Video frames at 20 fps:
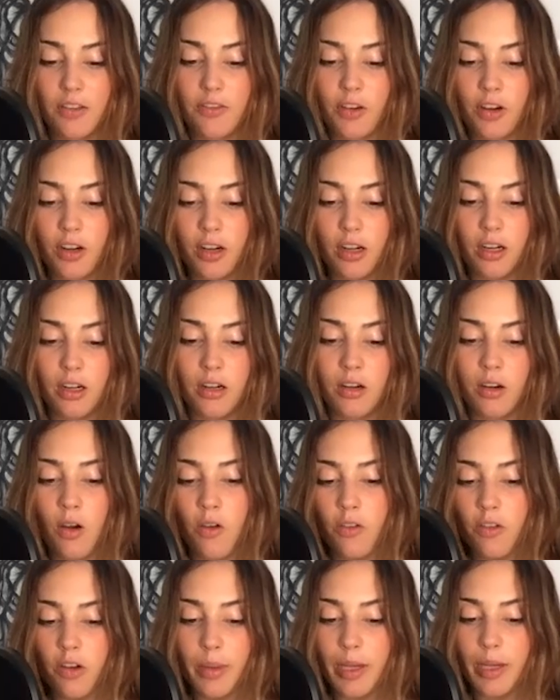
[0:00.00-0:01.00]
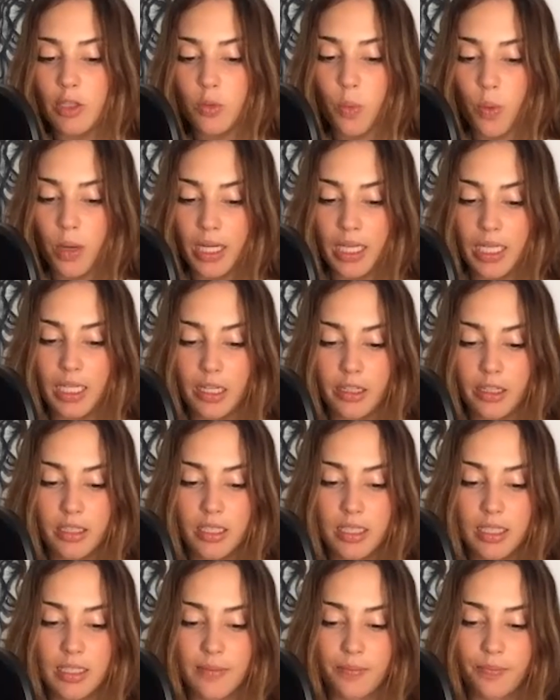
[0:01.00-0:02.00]
for over about 20
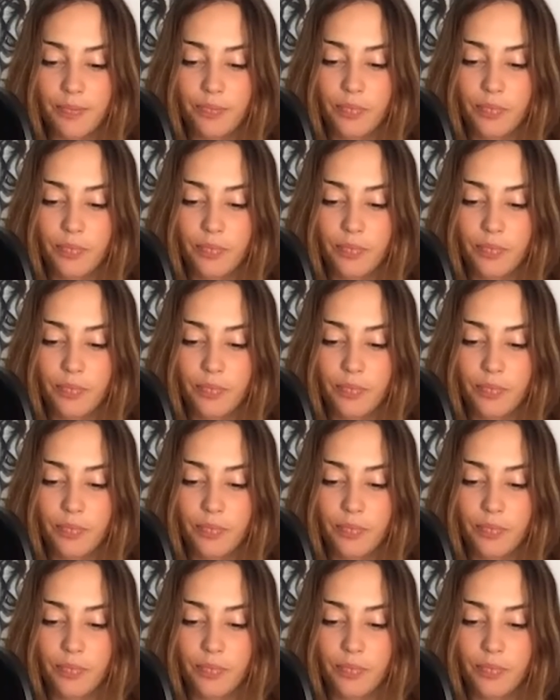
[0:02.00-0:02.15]
years.